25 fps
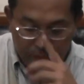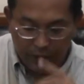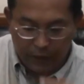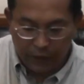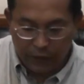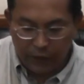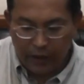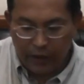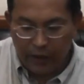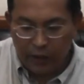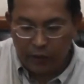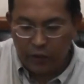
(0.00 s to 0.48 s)

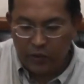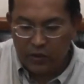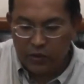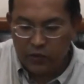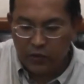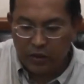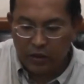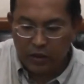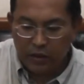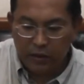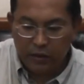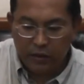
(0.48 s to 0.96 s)
rate which
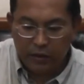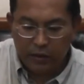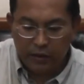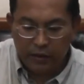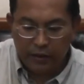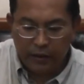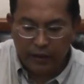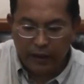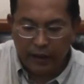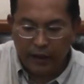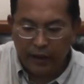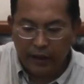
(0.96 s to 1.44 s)
one
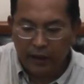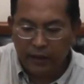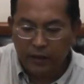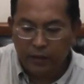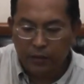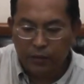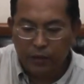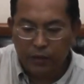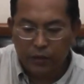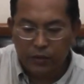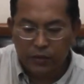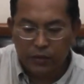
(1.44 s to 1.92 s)
that I like the
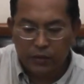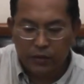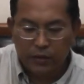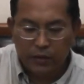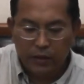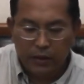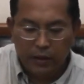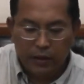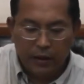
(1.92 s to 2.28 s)
most,